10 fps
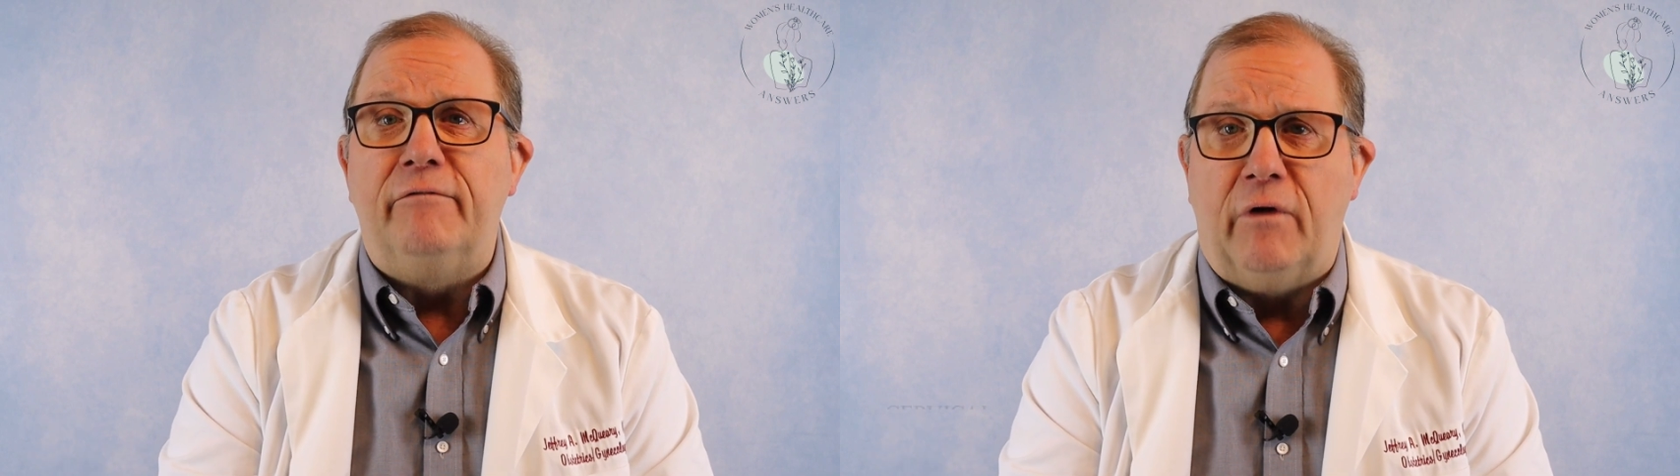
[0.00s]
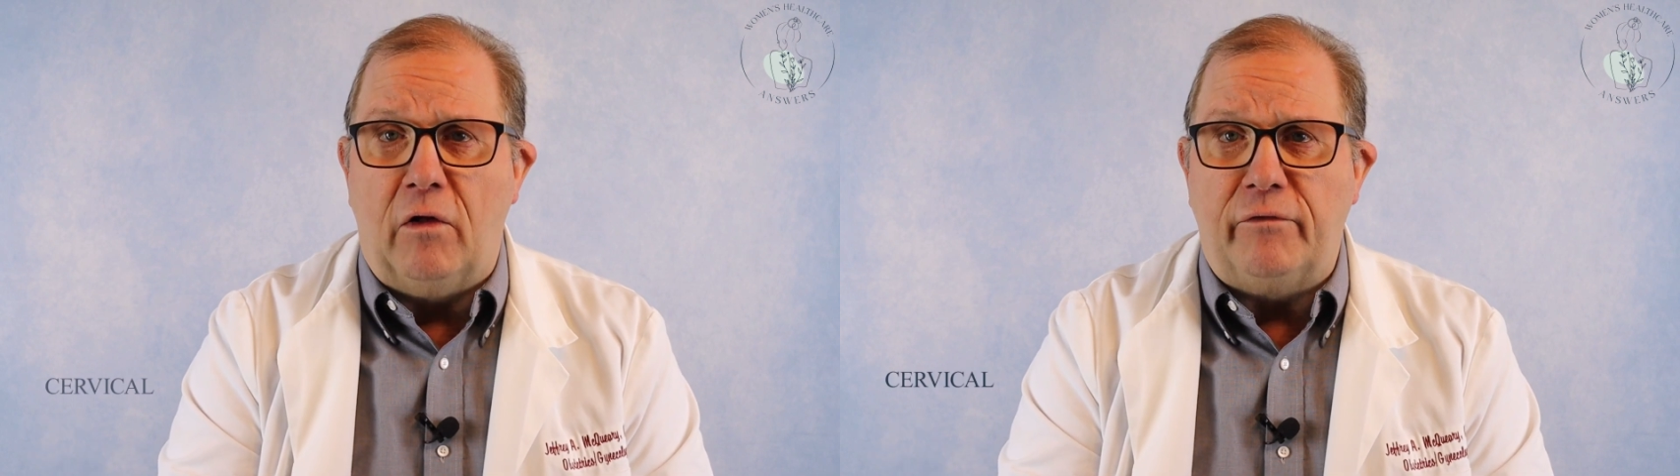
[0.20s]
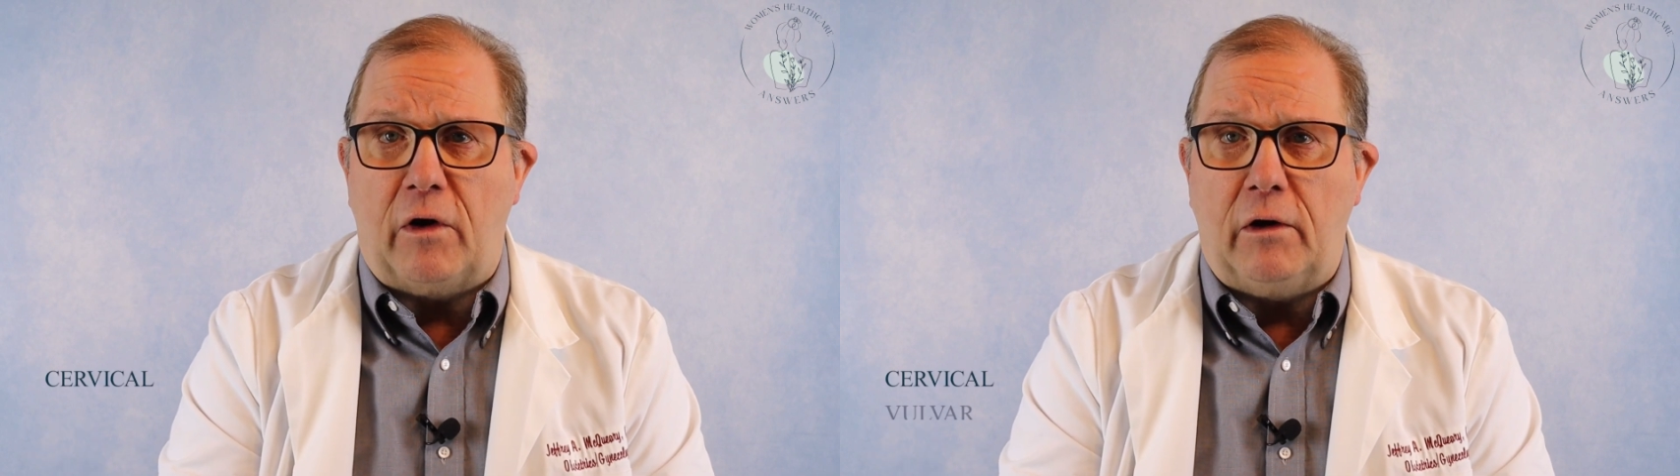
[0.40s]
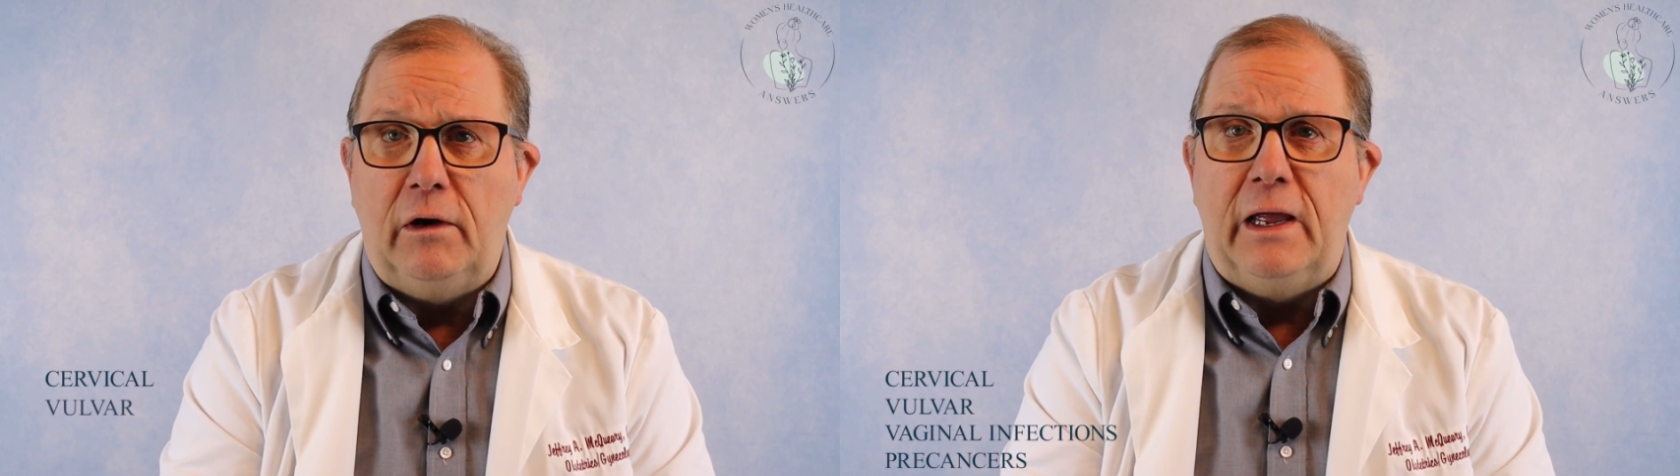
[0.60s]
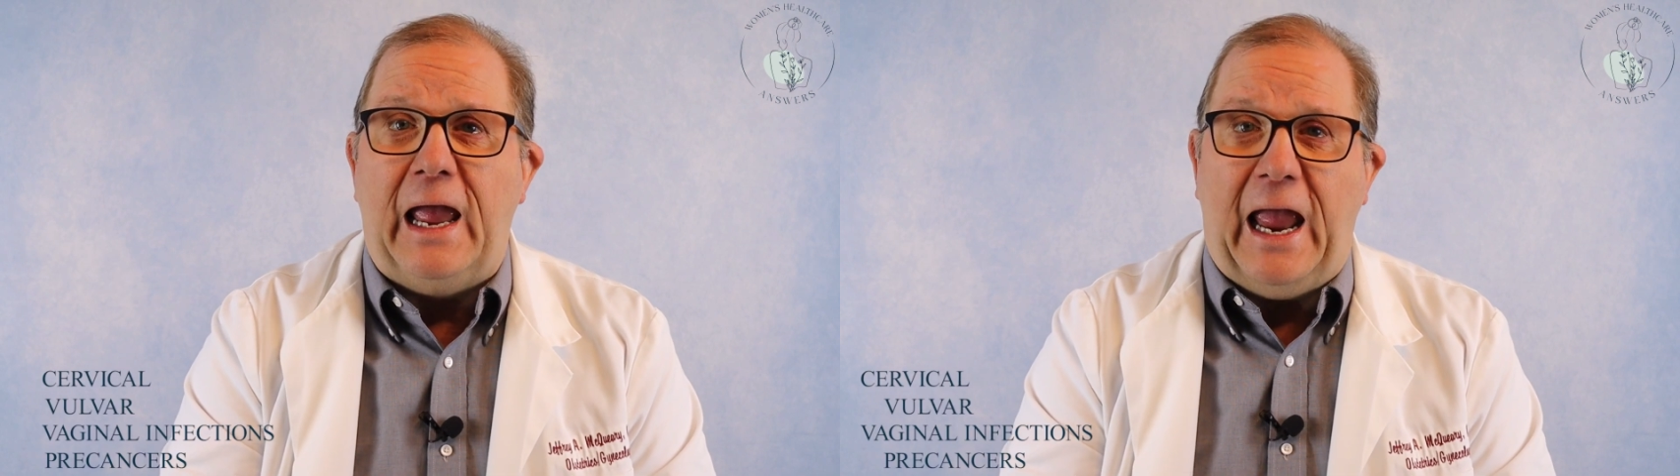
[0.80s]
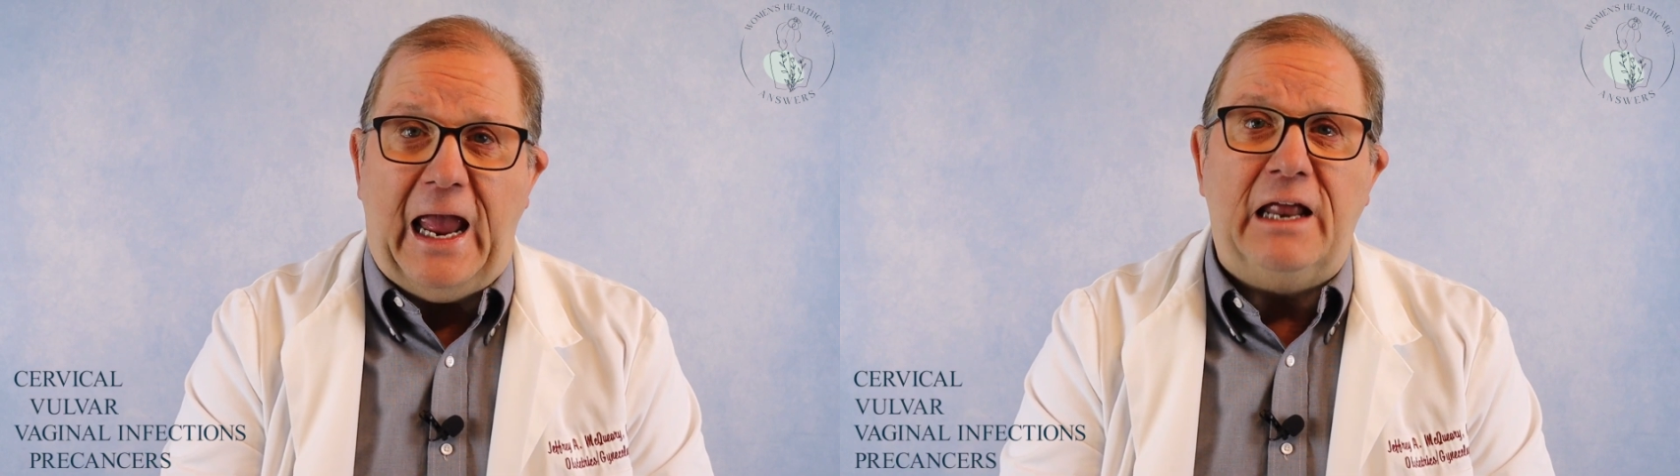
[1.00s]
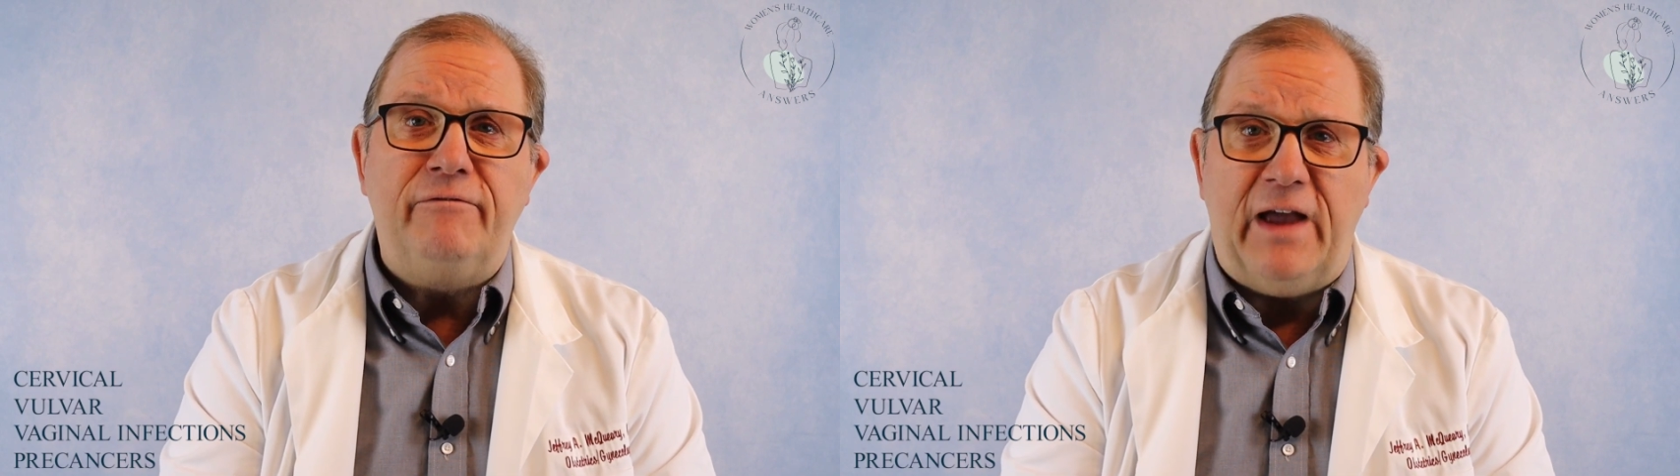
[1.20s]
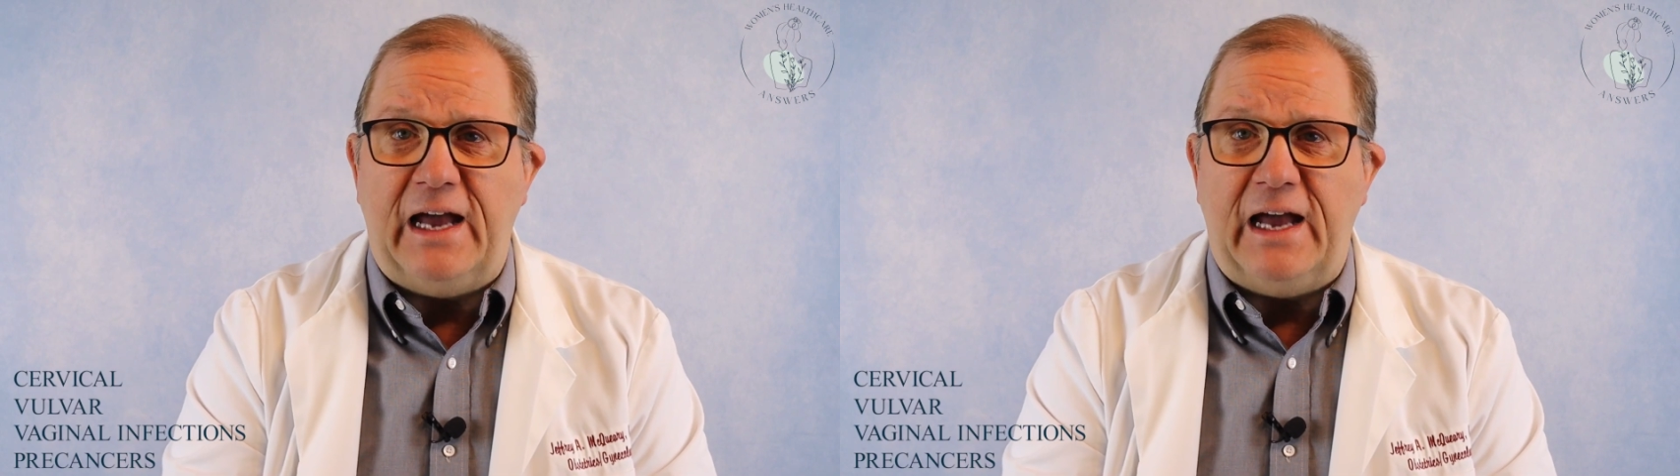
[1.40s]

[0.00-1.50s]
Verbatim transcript: vulvar, and